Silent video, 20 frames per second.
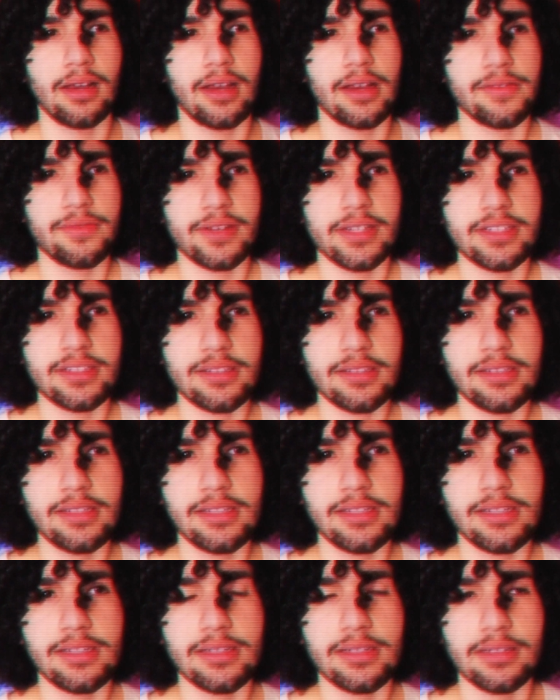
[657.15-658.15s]
I
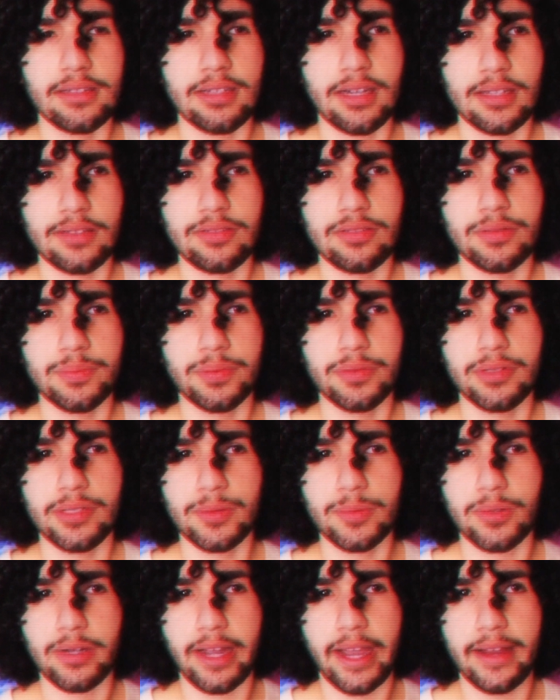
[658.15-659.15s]
eventually got to a
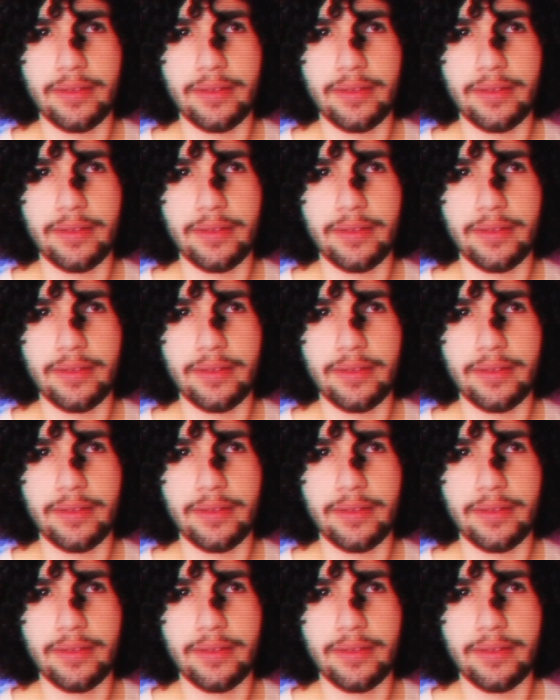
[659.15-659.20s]
point where